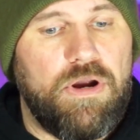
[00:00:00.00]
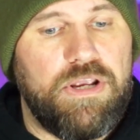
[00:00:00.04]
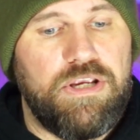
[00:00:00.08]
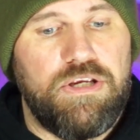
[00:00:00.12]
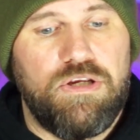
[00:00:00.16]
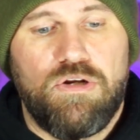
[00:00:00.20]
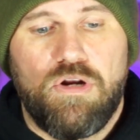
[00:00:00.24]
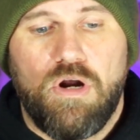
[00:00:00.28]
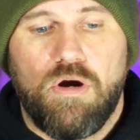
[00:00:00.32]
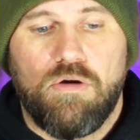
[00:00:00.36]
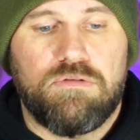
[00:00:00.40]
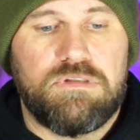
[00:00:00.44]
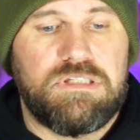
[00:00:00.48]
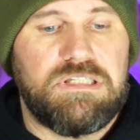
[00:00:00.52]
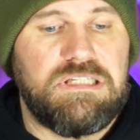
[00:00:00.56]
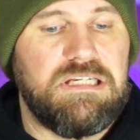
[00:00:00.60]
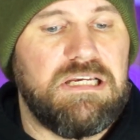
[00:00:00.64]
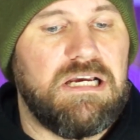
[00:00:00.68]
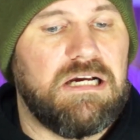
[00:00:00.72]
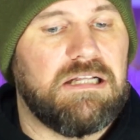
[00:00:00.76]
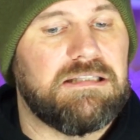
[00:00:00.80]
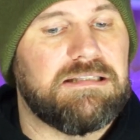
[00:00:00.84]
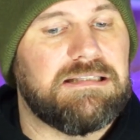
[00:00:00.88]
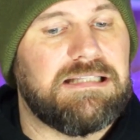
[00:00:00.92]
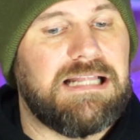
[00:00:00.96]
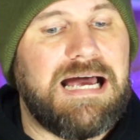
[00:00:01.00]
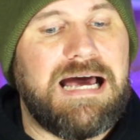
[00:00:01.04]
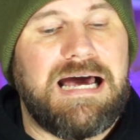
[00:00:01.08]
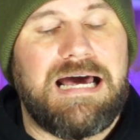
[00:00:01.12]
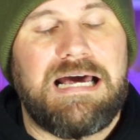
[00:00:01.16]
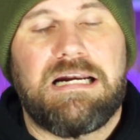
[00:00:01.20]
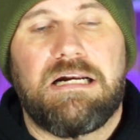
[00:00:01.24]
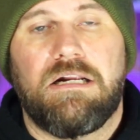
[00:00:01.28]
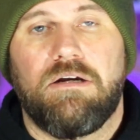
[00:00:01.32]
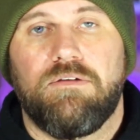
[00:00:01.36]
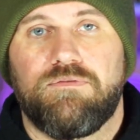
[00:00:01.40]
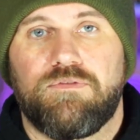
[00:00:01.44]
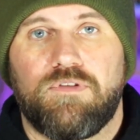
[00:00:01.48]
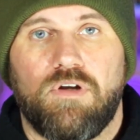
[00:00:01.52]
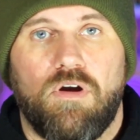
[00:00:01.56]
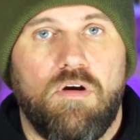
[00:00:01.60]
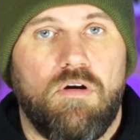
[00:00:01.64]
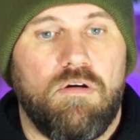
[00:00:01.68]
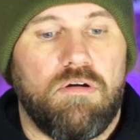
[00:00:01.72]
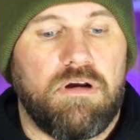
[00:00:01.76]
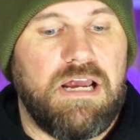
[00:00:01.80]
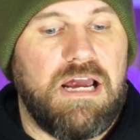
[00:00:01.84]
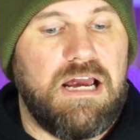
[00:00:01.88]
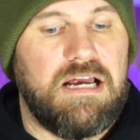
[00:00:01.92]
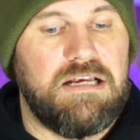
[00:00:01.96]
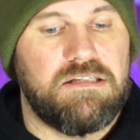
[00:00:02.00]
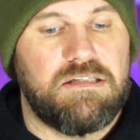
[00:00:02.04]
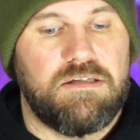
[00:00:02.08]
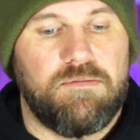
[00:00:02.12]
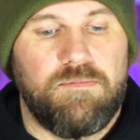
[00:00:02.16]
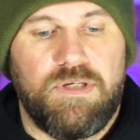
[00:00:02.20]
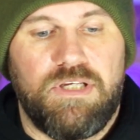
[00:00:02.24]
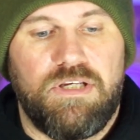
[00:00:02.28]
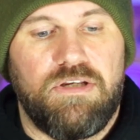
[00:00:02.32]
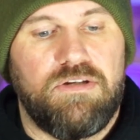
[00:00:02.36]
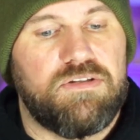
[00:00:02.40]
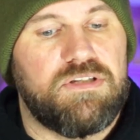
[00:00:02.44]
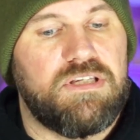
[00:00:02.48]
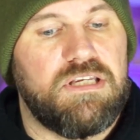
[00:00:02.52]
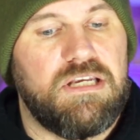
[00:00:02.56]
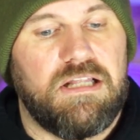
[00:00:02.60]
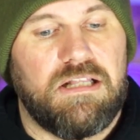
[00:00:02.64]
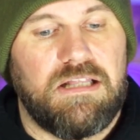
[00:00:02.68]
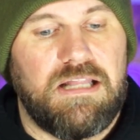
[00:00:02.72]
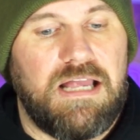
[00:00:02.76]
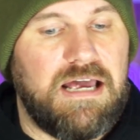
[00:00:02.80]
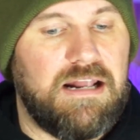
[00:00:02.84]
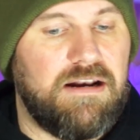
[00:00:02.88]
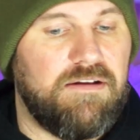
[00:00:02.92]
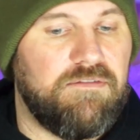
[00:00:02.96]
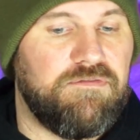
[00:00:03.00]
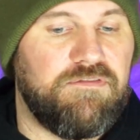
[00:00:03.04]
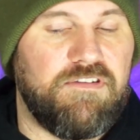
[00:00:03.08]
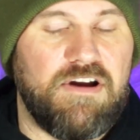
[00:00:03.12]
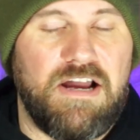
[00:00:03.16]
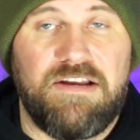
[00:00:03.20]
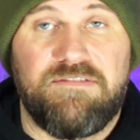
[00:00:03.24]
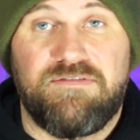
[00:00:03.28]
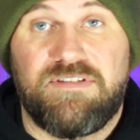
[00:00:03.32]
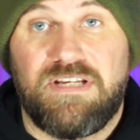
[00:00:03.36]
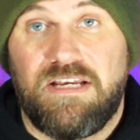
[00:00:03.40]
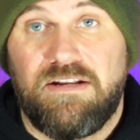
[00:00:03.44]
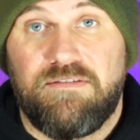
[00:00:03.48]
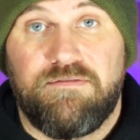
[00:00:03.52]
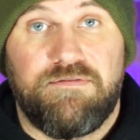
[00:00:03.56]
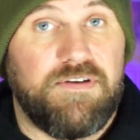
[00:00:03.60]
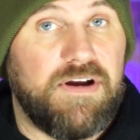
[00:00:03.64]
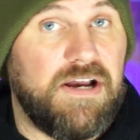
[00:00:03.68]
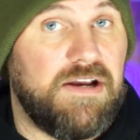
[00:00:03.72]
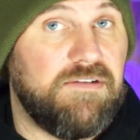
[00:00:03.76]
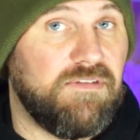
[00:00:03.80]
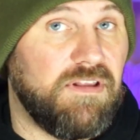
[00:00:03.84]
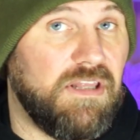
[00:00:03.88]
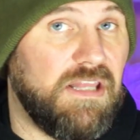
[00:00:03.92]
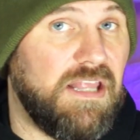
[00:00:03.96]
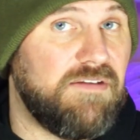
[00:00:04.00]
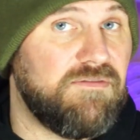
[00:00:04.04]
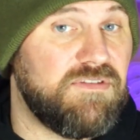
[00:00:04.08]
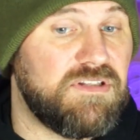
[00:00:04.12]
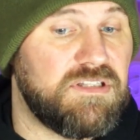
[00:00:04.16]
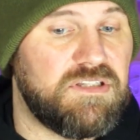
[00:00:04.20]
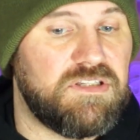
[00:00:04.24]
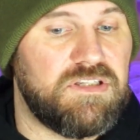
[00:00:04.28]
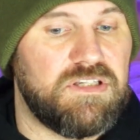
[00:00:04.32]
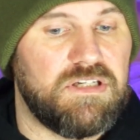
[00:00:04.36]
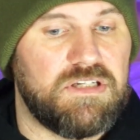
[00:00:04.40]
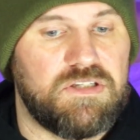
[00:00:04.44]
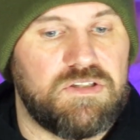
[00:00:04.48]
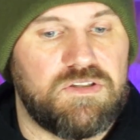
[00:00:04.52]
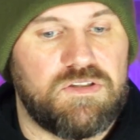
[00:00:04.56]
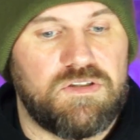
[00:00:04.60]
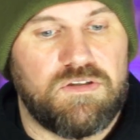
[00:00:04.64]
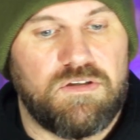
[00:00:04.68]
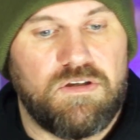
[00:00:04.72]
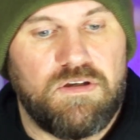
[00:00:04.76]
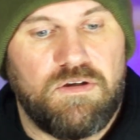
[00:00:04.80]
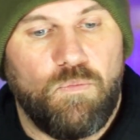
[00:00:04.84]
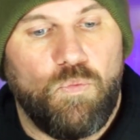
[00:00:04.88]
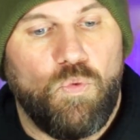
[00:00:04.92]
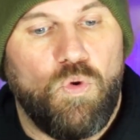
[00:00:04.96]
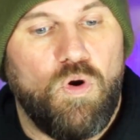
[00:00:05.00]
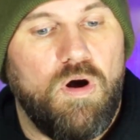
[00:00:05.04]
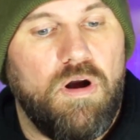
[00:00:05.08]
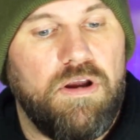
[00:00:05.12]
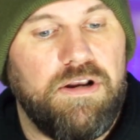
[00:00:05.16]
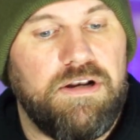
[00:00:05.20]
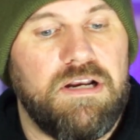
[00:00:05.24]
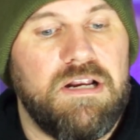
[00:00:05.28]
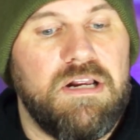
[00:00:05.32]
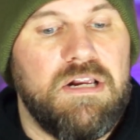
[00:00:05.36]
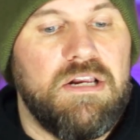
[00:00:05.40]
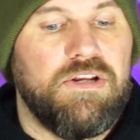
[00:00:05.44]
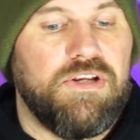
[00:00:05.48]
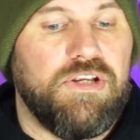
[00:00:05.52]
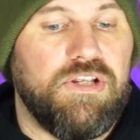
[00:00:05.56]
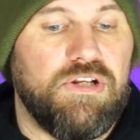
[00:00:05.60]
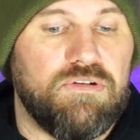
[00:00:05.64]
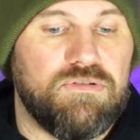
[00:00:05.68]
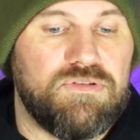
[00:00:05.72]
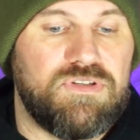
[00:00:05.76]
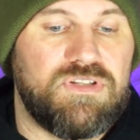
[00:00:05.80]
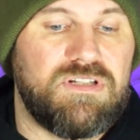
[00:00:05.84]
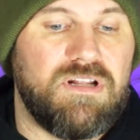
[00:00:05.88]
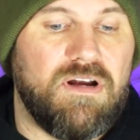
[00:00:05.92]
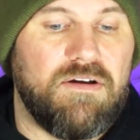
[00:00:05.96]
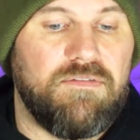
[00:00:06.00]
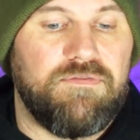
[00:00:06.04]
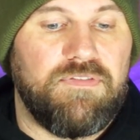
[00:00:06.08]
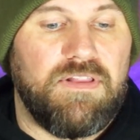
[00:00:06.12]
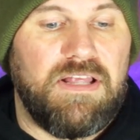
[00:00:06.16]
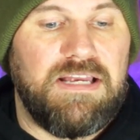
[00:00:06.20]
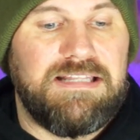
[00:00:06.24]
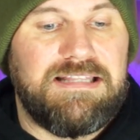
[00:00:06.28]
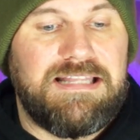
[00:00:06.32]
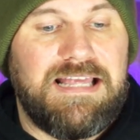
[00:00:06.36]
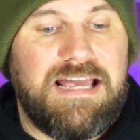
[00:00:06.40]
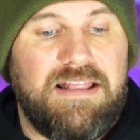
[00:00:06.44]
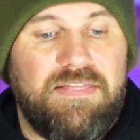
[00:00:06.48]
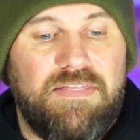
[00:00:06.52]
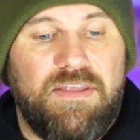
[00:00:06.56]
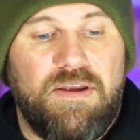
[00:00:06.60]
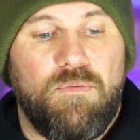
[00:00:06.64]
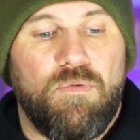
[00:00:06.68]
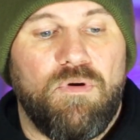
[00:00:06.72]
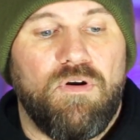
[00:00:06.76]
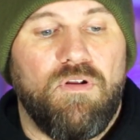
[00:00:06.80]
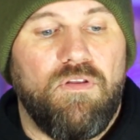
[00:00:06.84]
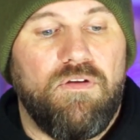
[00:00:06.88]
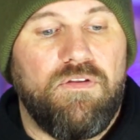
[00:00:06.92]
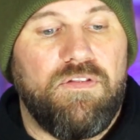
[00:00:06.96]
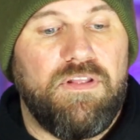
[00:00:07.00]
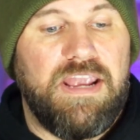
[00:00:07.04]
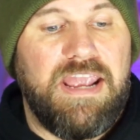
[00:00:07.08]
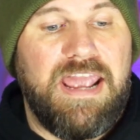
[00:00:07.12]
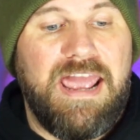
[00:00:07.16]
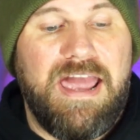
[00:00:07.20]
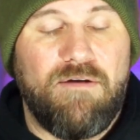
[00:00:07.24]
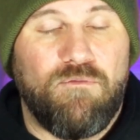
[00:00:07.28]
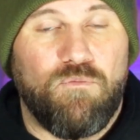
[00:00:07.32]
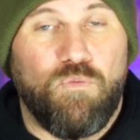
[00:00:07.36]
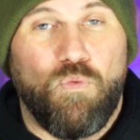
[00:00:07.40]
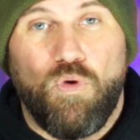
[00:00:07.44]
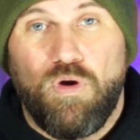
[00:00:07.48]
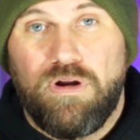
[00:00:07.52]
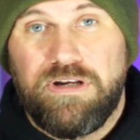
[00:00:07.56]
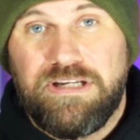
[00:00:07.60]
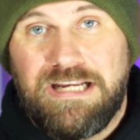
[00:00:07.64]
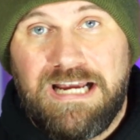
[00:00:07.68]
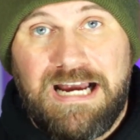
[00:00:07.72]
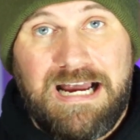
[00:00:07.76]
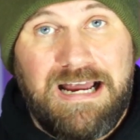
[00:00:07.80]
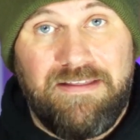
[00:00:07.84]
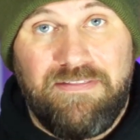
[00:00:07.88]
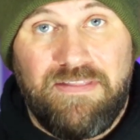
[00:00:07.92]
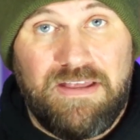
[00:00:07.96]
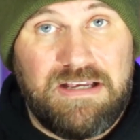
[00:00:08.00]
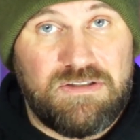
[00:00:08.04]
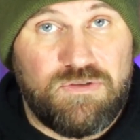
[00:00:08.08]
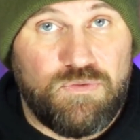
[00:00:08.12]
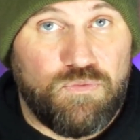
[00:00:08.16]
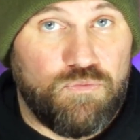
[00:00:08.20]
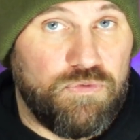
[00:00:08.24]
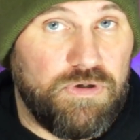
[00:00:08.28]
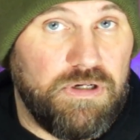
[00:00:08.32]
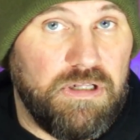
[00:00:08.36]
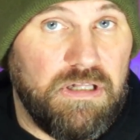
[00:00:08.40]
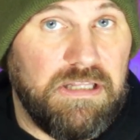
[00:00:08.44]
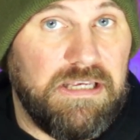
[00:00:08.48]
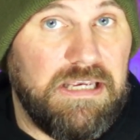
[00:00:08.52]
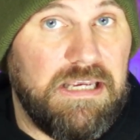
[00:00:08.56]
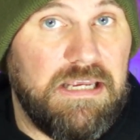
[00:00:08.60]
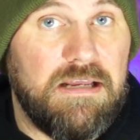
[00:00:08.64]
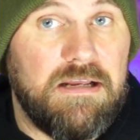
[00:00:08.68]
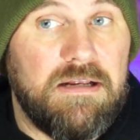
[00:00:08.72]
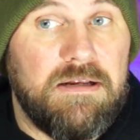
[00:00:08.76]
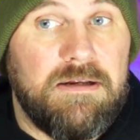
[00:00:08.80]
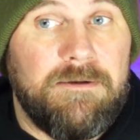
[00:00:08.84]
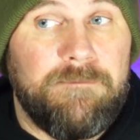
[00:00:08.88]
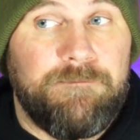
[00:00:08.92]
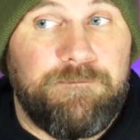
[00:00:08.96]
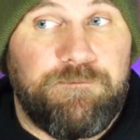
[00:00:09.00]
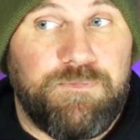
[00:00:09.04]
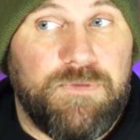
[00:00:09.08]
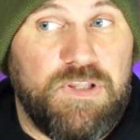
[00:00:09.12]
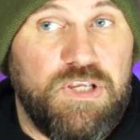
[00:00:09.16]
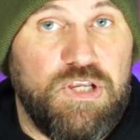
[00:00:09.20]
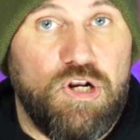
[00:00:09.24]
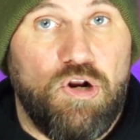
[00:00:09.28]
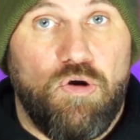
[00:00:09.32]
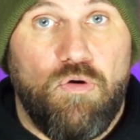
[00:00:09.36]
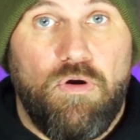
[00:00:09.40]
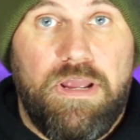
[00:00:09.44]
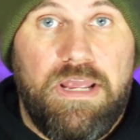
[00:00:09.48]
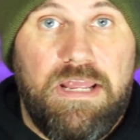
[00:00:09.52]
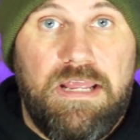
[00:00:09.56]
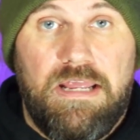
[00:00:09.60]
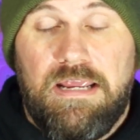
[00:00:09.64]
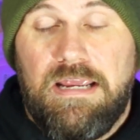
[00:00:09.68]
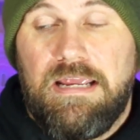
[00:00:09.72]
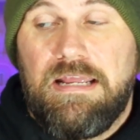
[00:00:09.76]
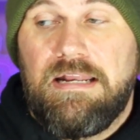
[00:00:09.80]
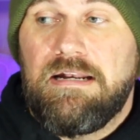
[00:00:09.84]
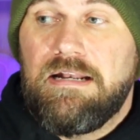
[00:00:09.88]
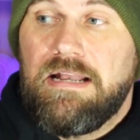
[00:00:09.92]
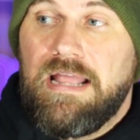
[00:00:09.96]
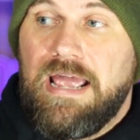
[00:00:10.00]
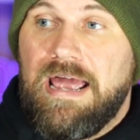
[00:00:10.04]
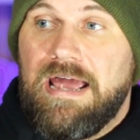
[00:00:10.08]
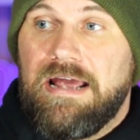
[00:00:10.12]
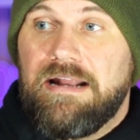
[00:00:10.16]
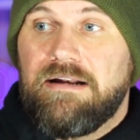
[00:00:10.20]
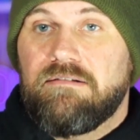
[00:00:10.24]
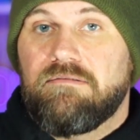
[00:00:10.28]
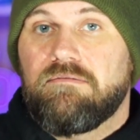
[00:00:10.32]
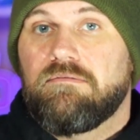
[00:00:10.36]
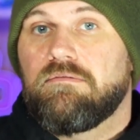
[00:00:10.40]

You don't see a lot of tall guys. I mean, you see a lot of 5'10", 5'11", 6'1", stuff like that. They really only have one guy that's really, in that,